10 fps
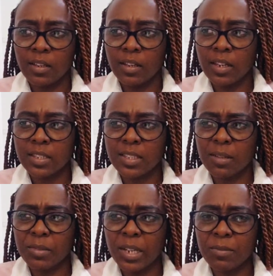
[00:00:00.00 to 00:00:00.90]
yes, and
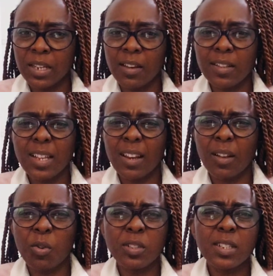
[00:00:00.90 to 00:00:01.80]
sometimes I guess at a
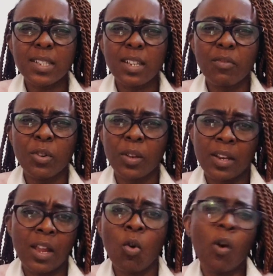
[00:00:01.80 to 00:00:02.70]
conscious level, you're
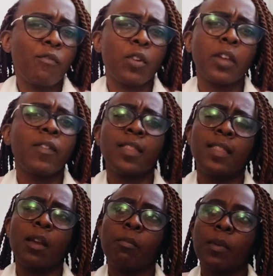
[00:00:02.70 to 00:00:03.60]
like, oh, I've forgiven
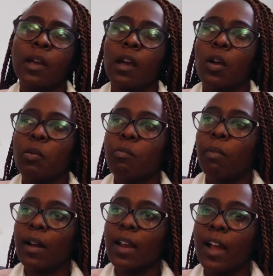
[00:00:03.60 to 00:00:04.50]
them,
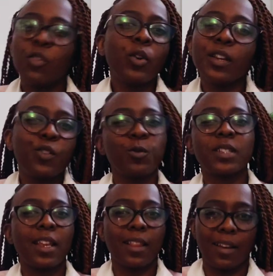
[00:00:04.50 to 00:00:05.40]
but I don't need to
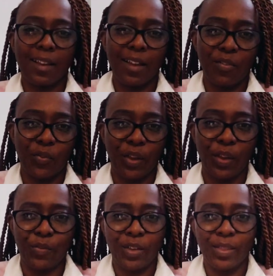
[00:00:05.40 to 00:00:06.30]
say that I have
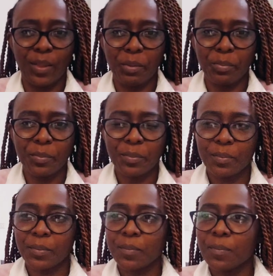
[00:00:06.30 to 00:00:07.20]
forgiven them,
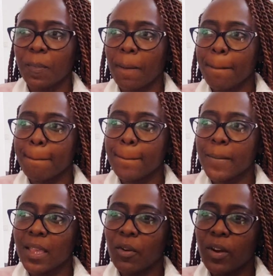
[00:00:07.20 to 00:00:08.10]

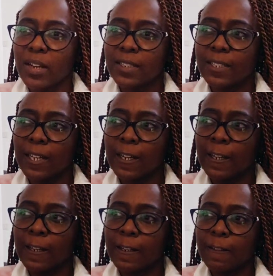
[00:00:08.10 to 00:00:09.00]
right?
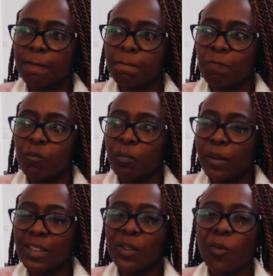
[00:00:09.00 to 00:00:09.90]
And,
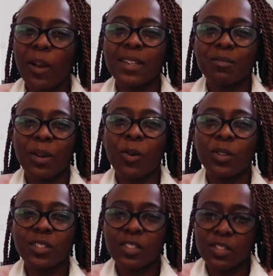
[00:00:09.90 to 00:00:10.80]
but then why is my
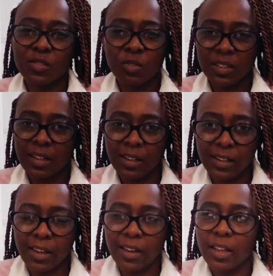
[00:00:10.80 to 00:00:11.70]
conscience not
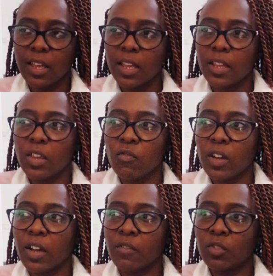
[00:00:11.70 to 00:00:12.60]
clear if I
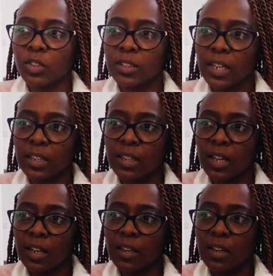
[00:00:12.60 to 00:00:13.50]
have not done
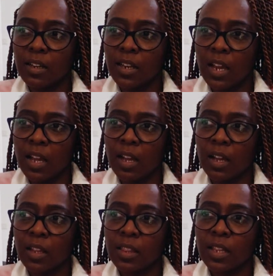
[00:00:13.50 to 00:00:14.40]
that?
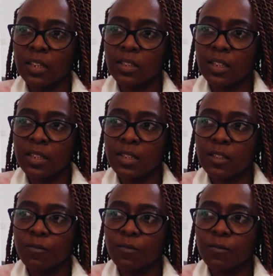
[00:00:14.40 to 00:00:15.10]
Yeah, and then just